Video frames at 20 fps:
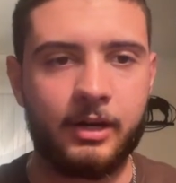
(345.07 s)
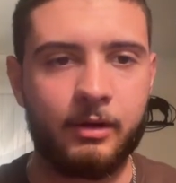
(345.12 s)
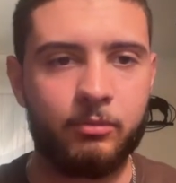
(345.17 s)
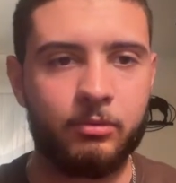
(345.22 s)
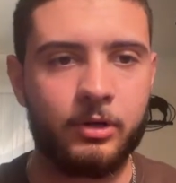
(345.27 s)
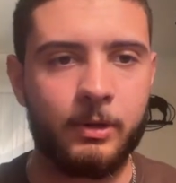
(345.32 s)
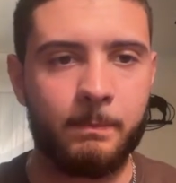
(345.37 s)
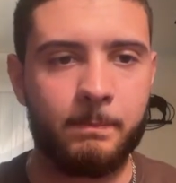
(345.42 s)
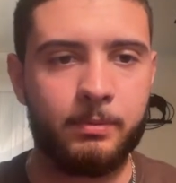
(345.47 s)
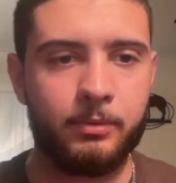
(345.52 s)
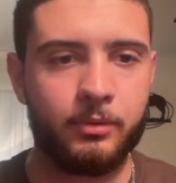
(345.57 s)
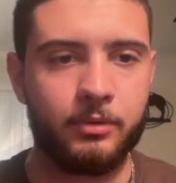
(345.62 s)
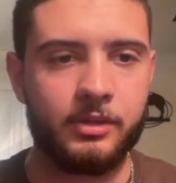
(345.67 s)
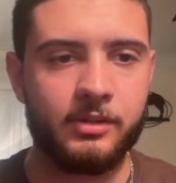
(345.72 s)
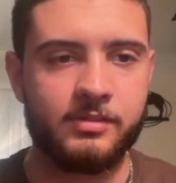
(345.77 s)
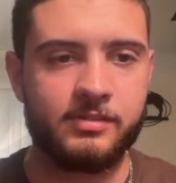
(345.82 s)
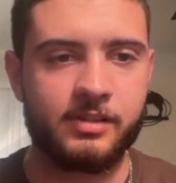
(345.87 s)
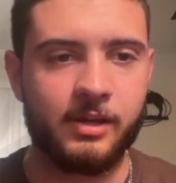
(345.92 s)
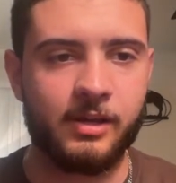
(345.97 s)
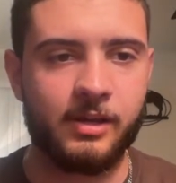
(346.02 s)
I want to pull
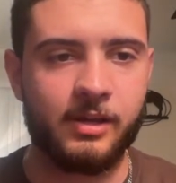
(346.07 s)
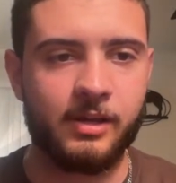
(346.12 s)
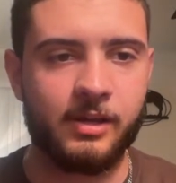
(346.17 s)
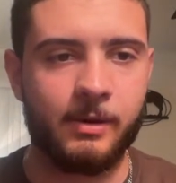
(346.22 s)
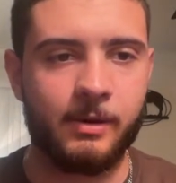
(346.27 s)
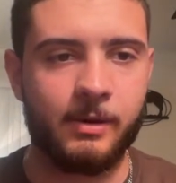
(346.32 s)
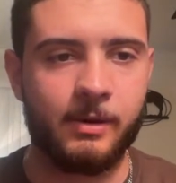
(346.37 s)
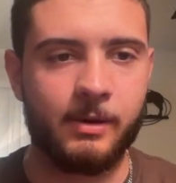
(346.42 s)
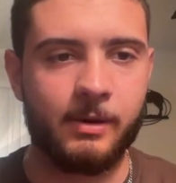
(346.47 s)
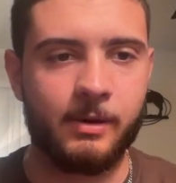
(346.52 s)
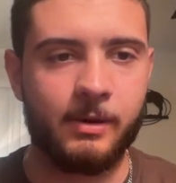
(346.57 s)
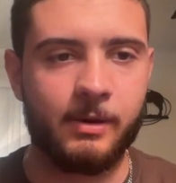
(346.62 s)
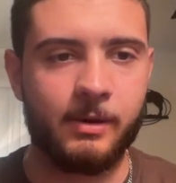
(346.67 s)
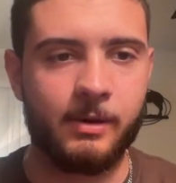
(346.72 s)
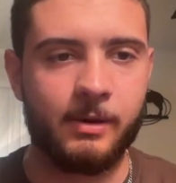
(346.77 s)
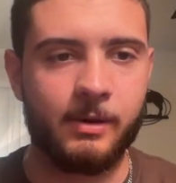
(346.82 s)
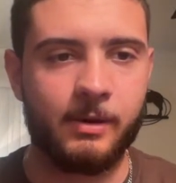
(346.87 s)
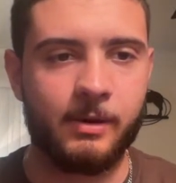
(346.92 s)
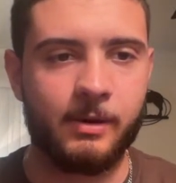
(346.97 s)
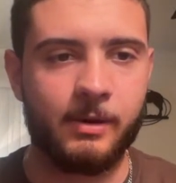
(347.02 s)
this up because
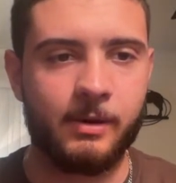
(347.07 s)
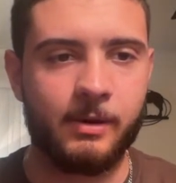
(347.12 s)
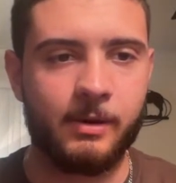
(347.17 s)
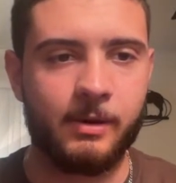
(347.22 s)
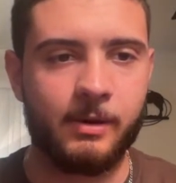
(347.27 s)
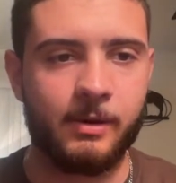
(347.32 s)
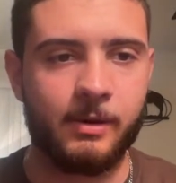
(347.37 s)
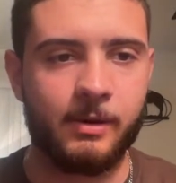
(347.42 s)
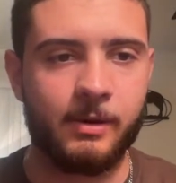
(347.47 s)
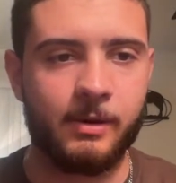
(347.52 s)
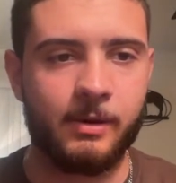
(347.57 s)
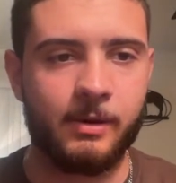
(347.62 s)
I want to actually